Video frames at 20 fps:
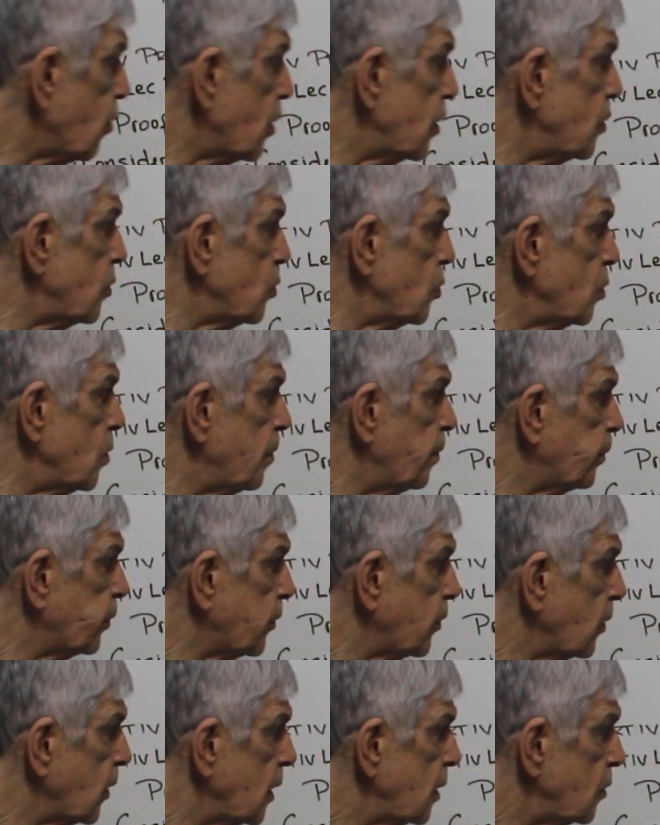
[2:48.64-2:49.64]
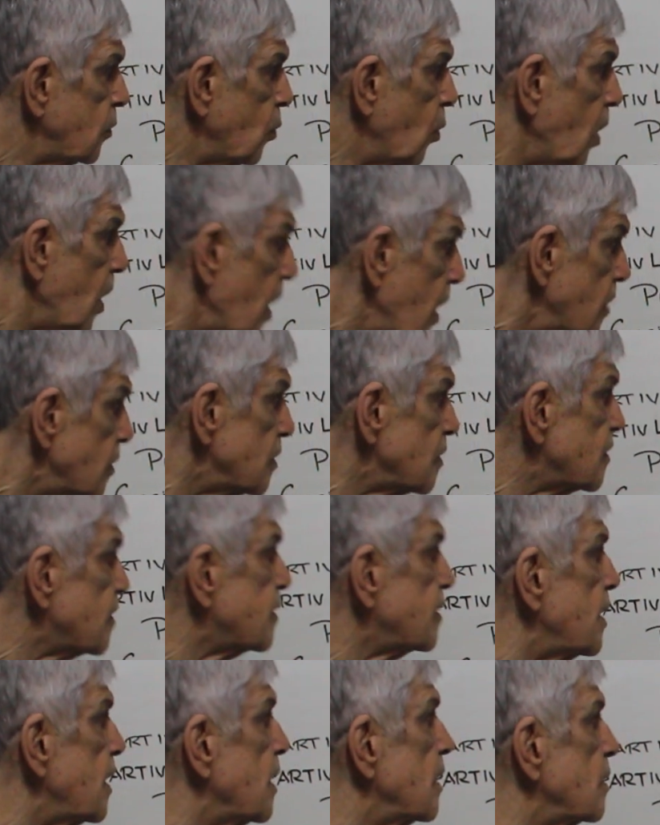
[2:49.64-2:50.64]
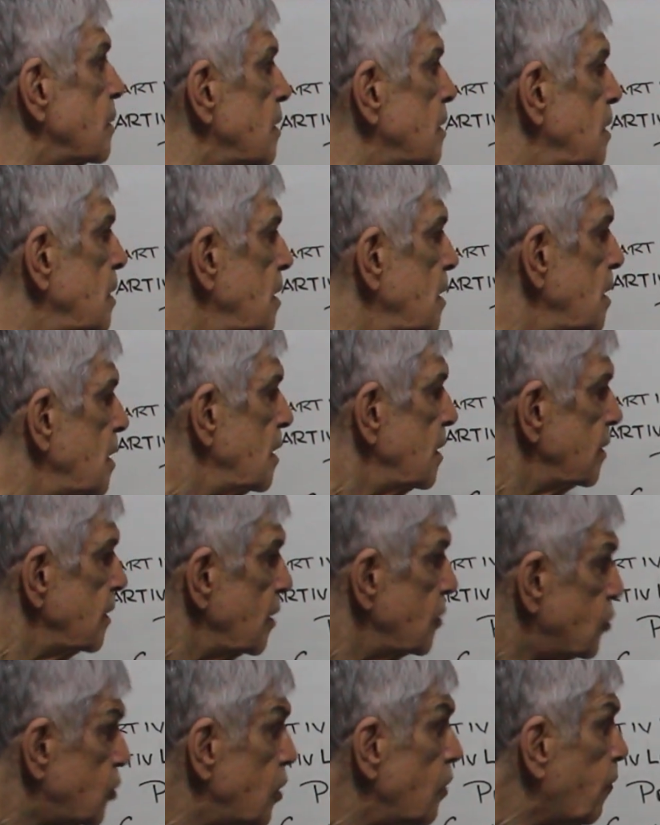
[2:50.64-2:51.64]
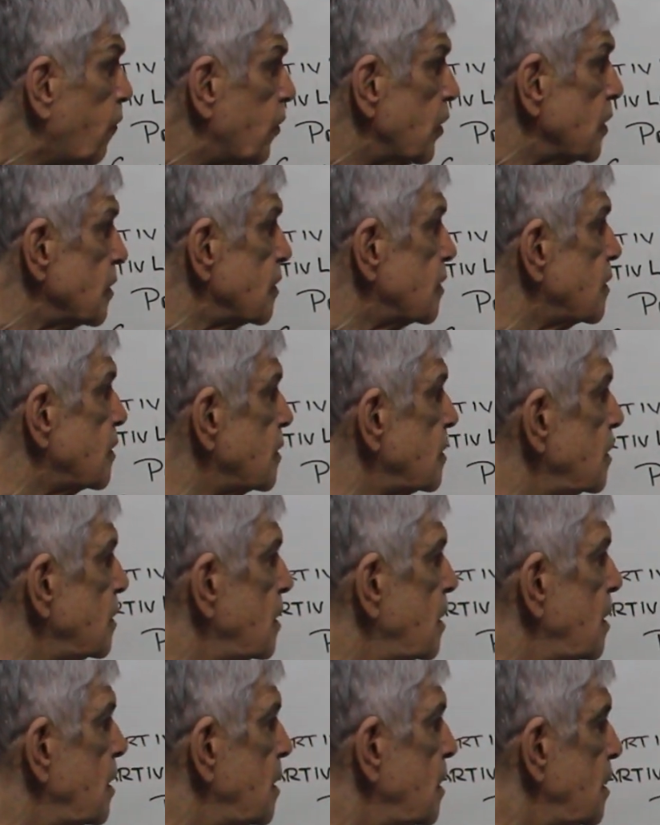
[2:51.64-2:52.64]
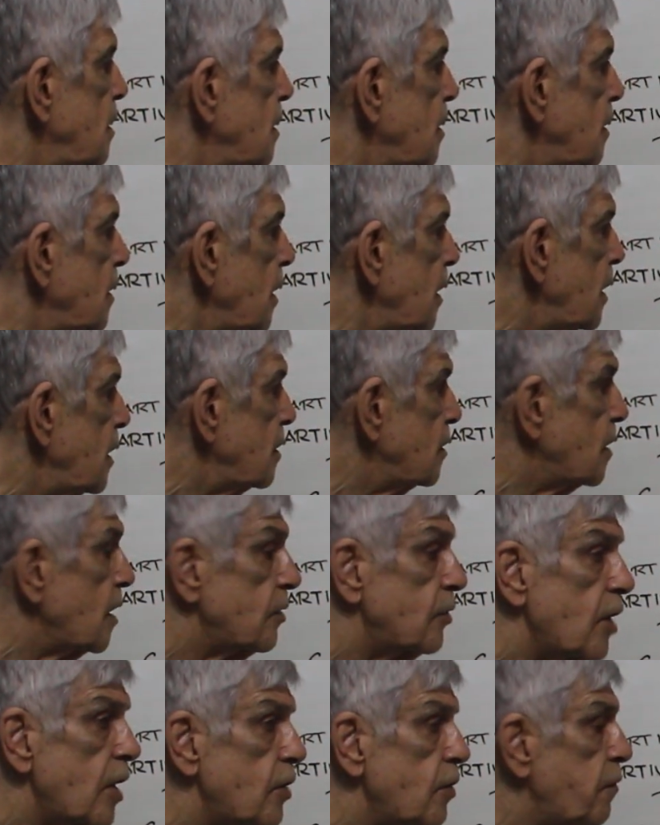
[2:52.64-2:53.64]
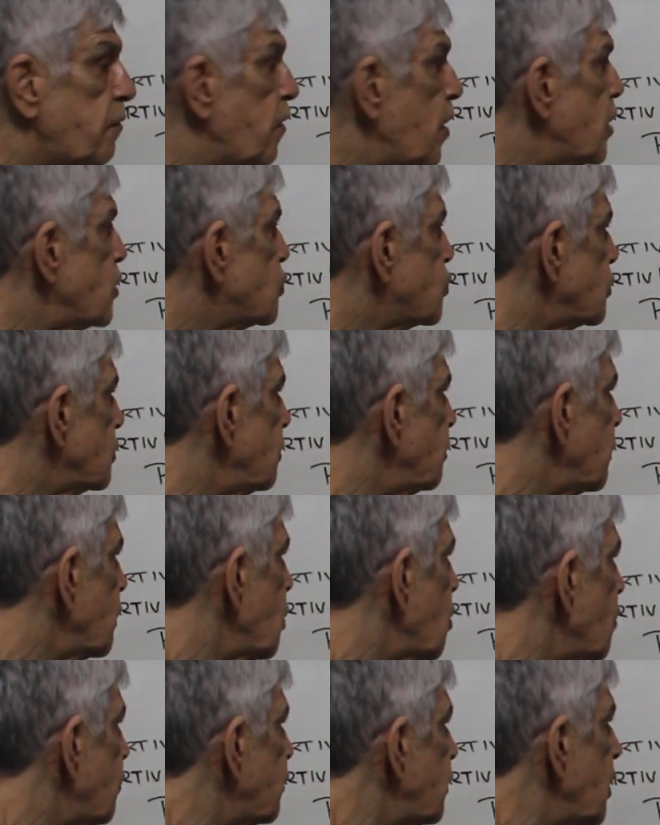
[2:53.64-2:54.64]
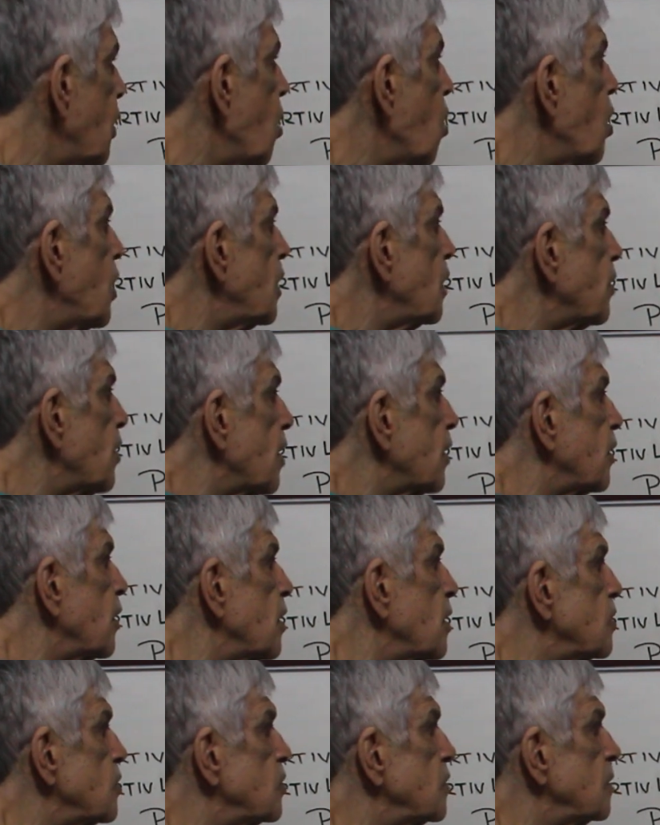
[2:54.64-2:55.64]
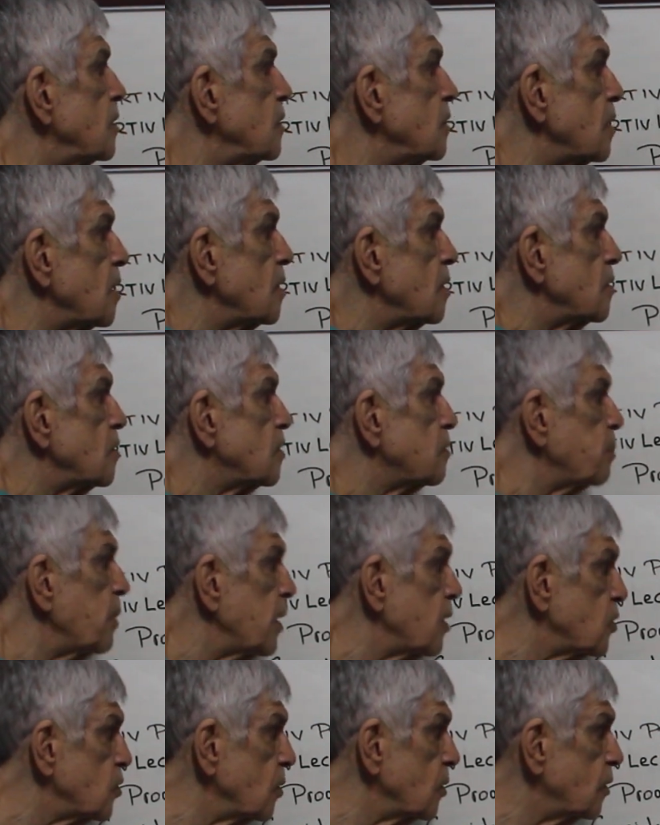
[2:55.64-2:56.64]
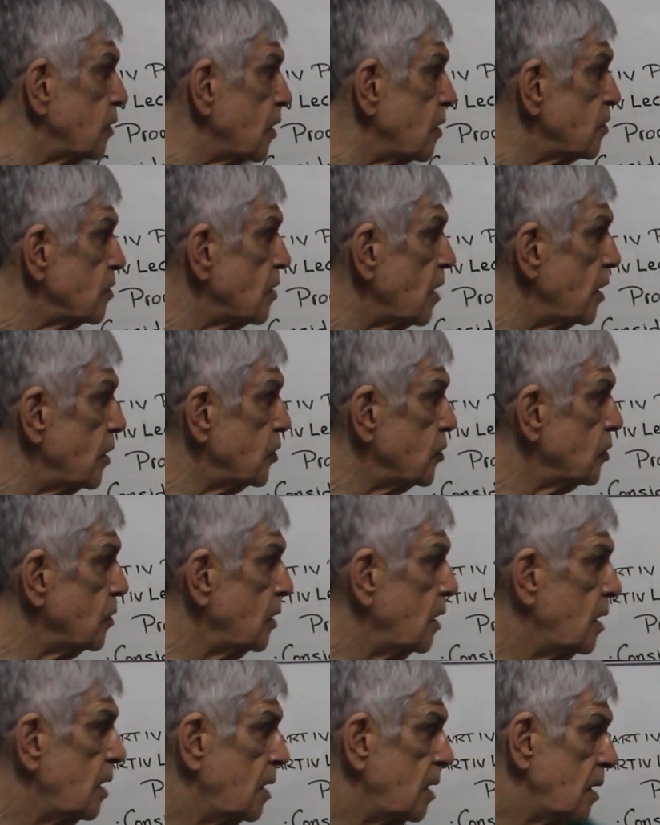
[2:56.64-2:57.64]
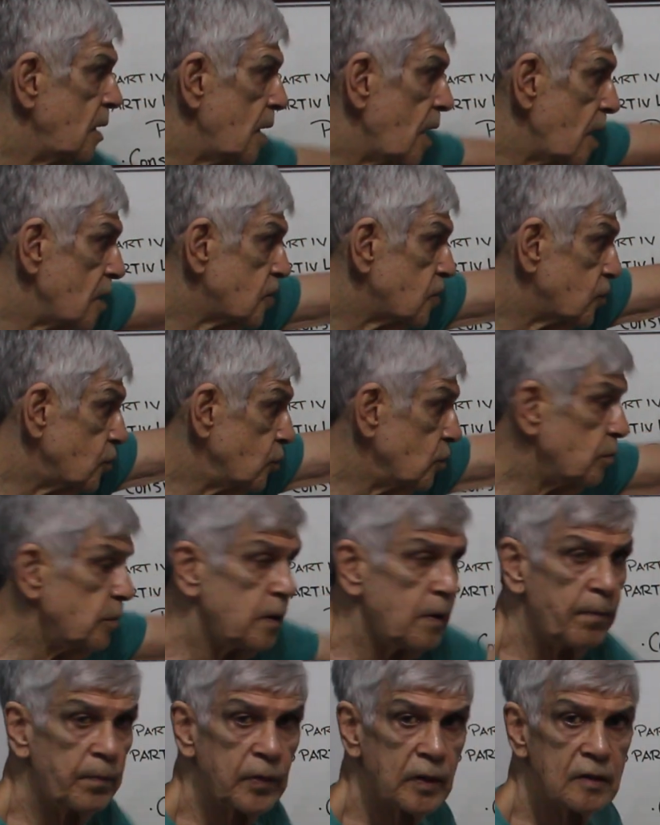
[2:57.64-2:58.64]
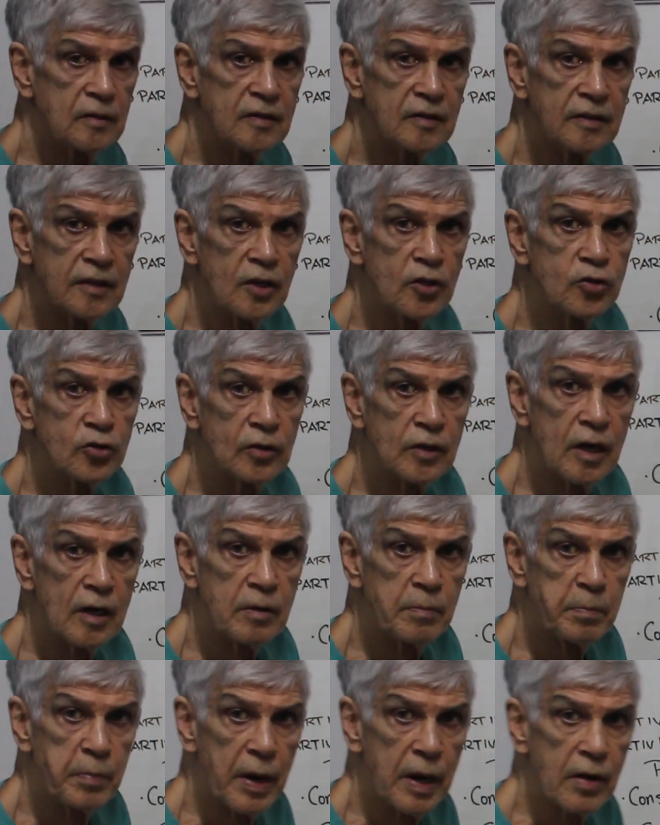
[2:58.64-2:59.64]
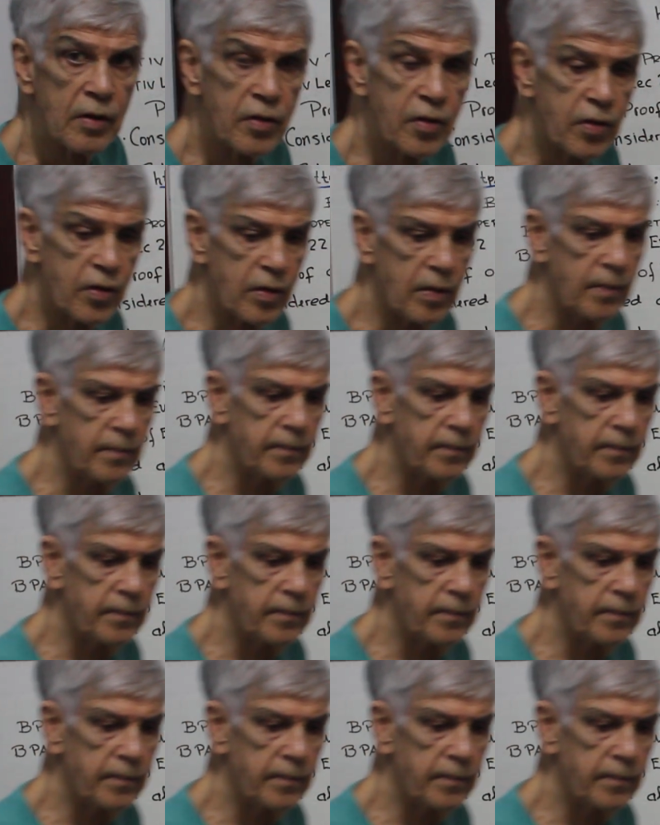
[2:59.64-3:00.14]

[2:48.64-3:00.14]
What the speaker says: for you to understand the difference in the derivation of the Euler Lagrange and the spatial translation, assuming a stationary path.